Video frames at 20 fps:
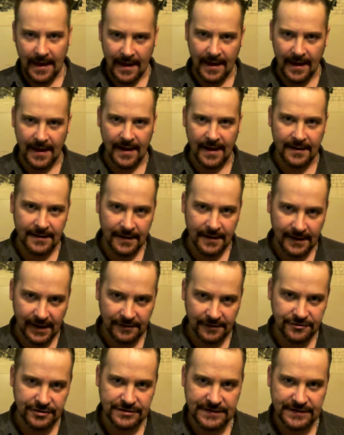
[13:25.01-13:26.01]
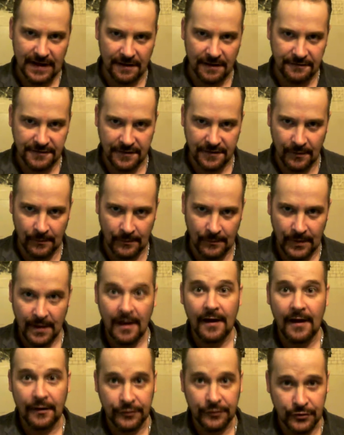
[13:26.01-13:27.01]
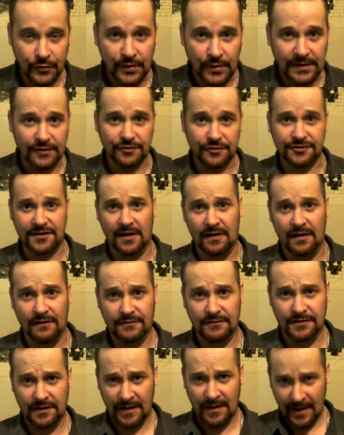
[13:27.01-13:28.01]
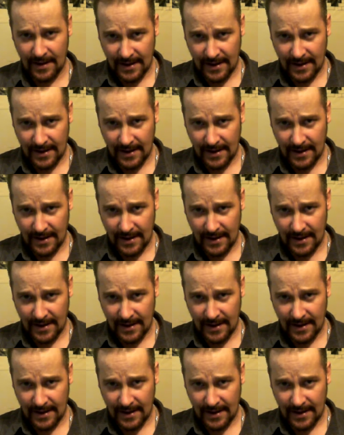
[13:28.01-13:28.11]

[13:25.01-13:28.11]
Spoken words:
and get yourself some do-it-yourselves